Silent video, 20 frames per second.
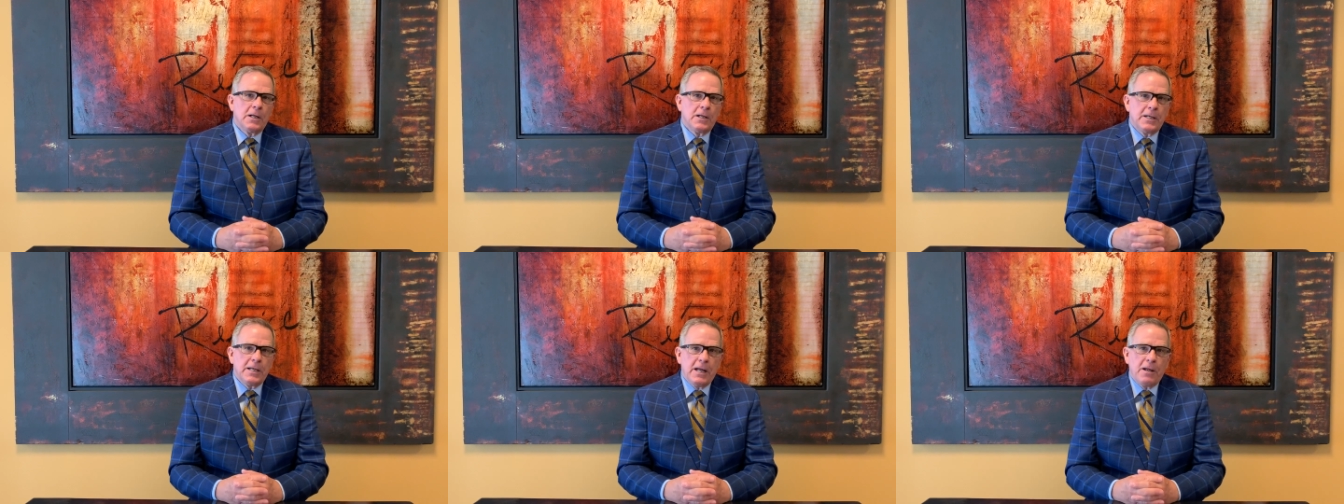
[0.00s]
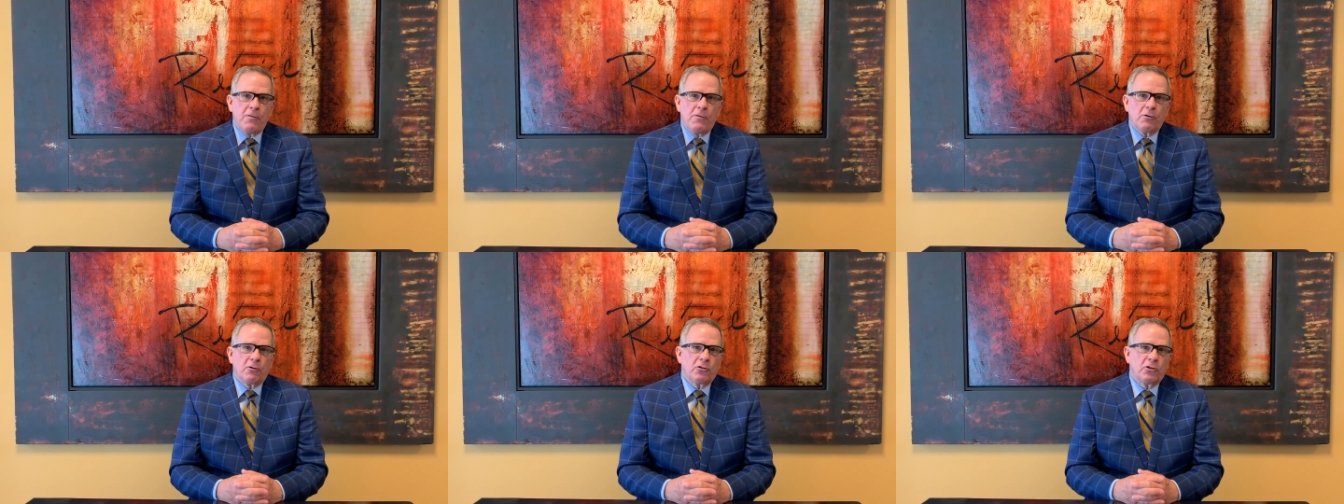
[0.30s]

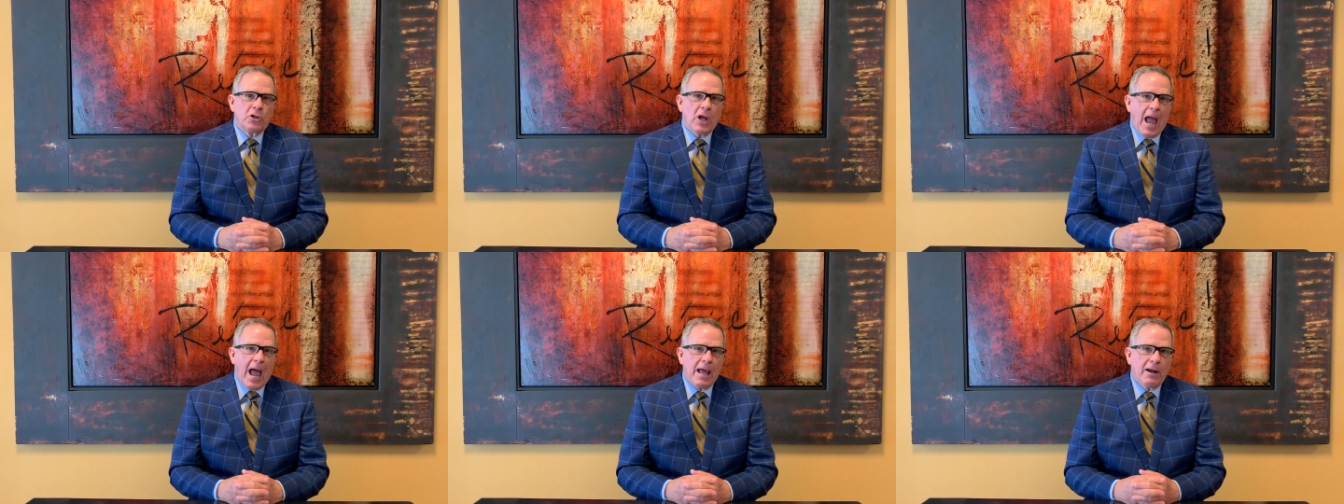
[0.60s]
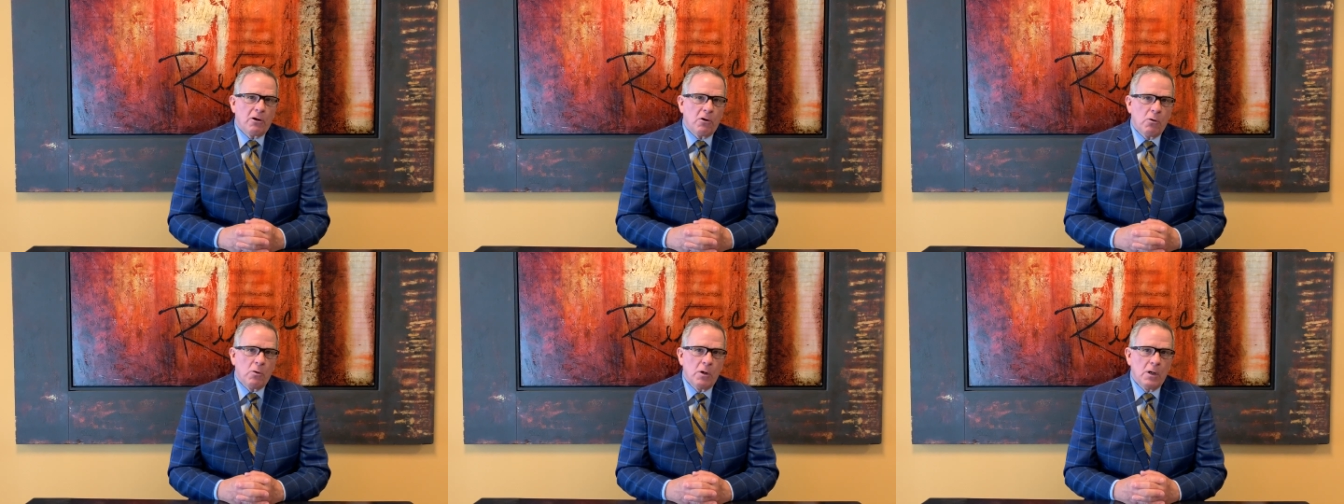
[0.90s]
Neither
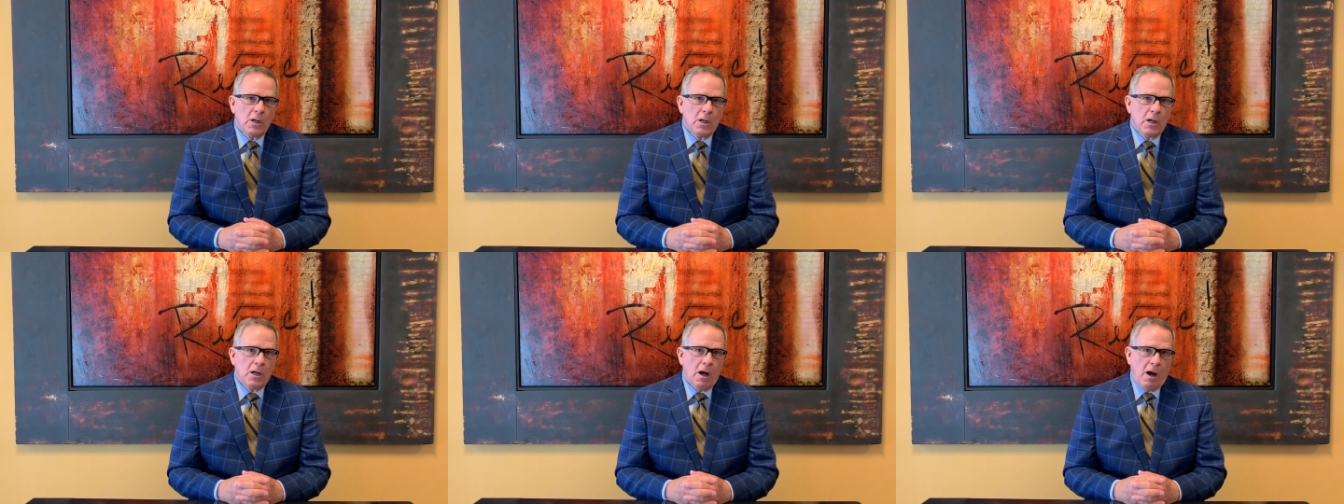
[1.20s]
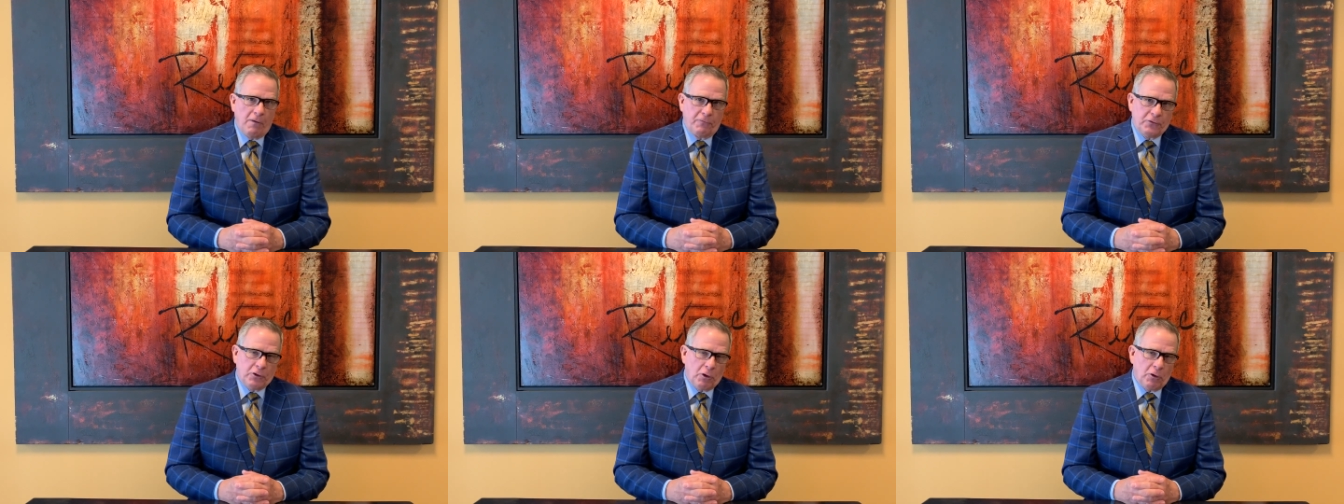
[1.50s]
shadow
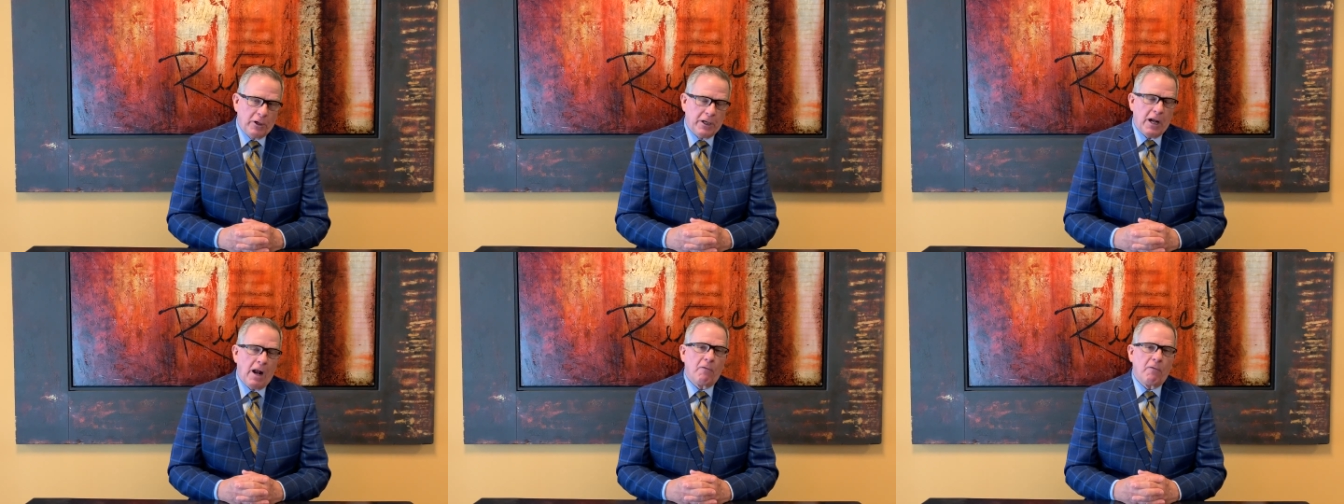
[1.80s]
of turning.